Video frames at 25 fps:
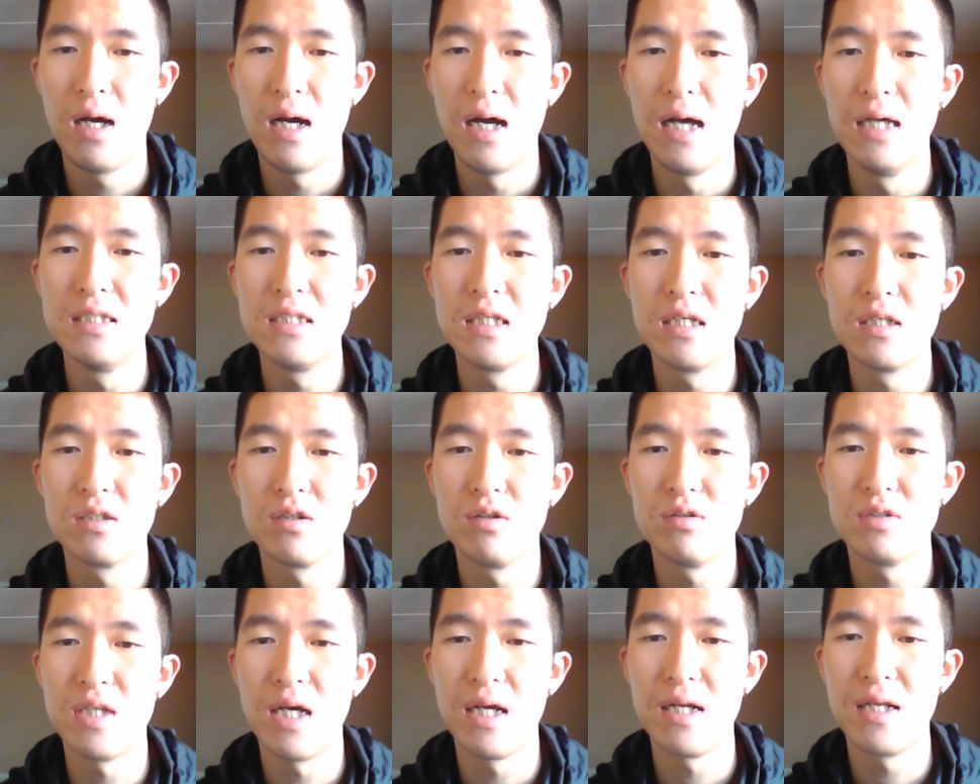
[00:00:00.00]
I think
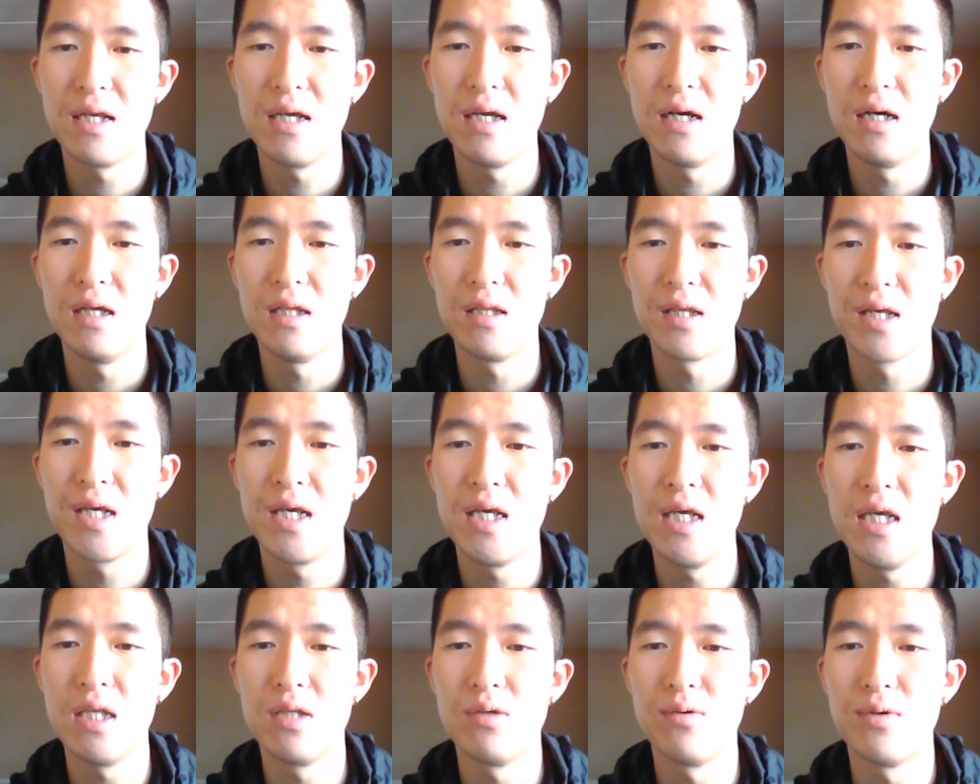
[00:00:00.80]
those ideas are the
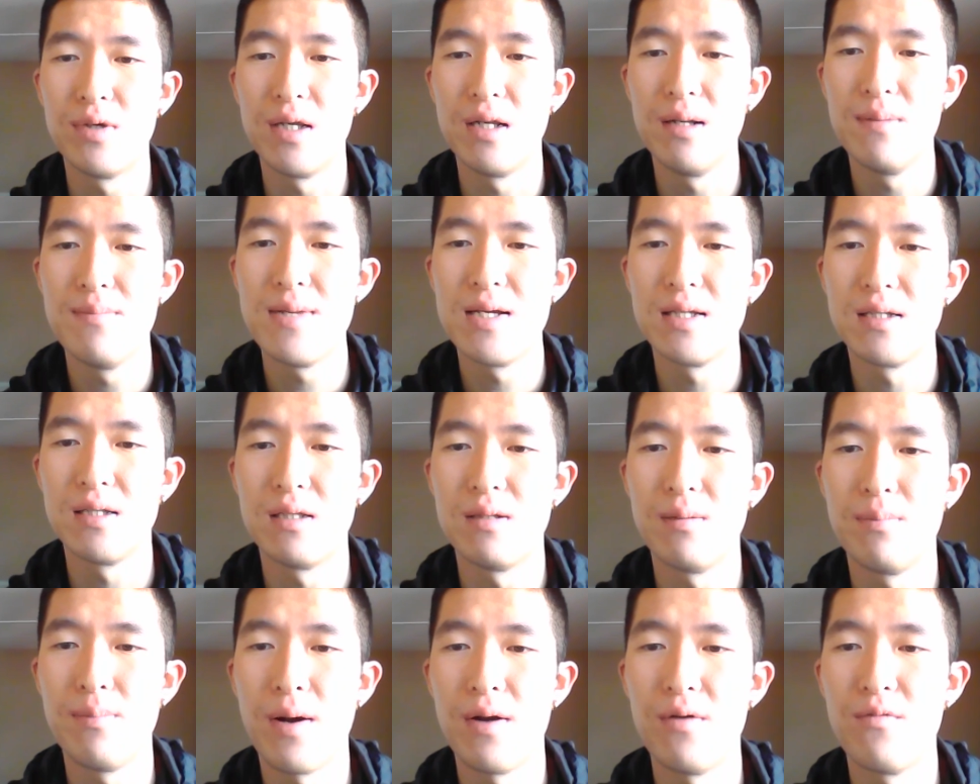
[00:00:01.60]
key to eliminate
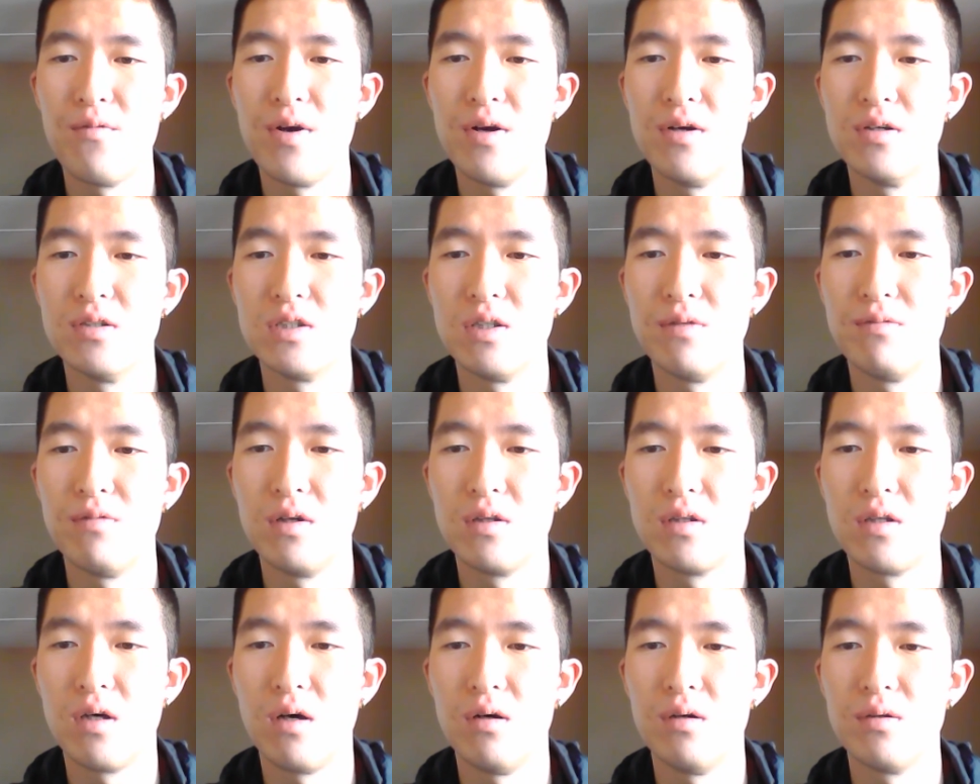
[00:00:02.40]
the barriers of
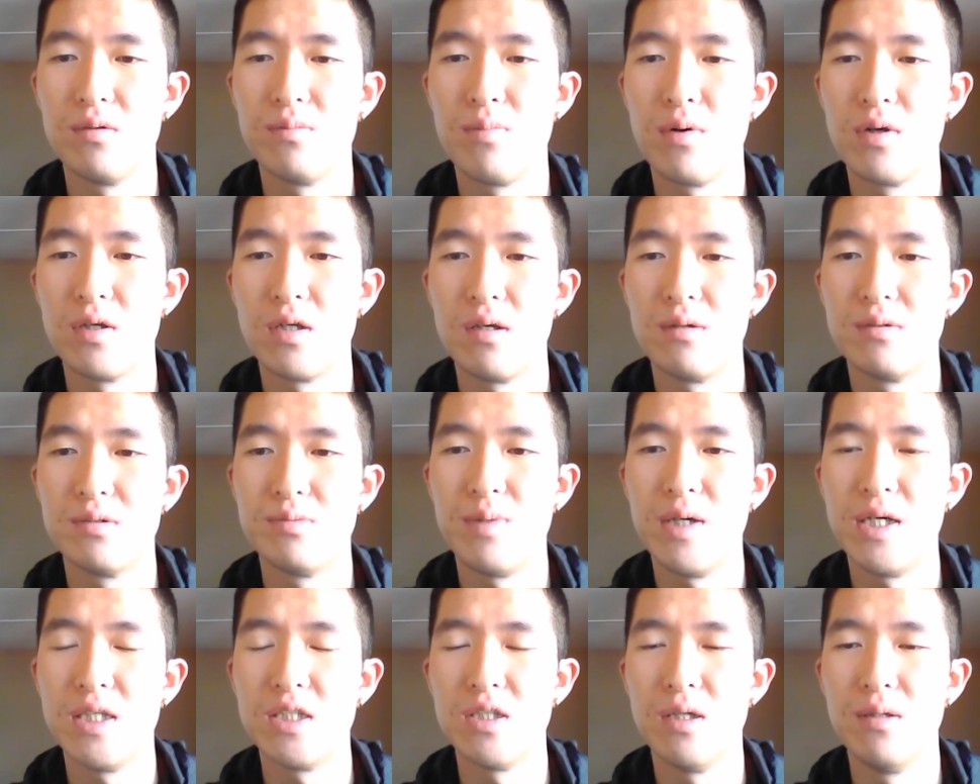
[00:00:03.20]
adult
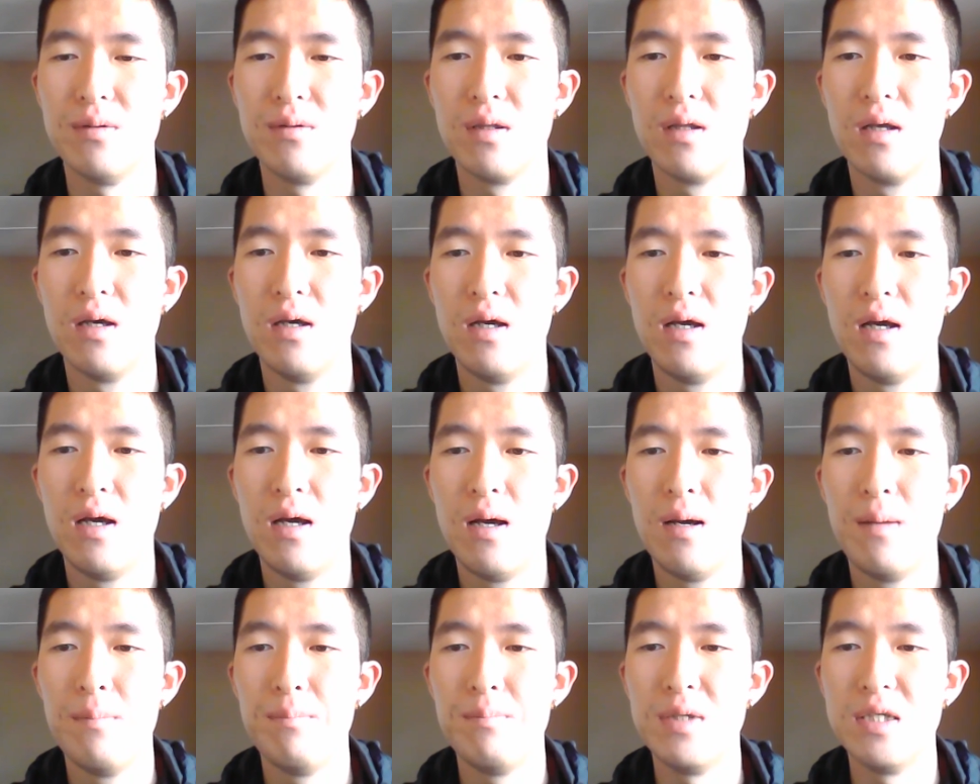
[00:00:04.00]
participation
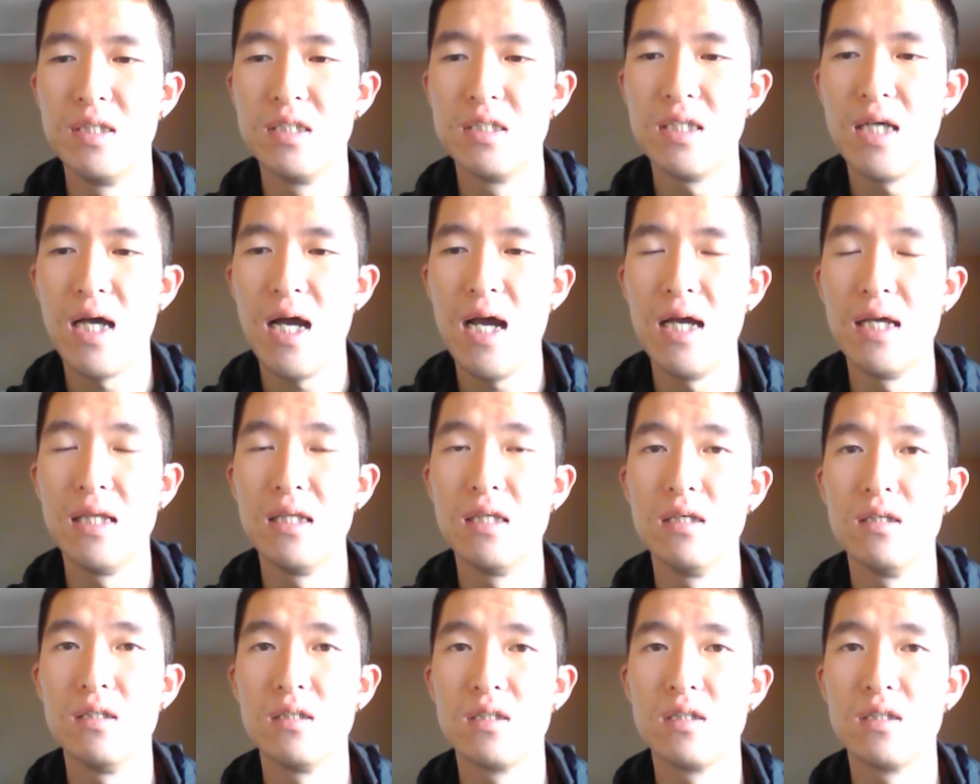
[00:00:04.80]
besides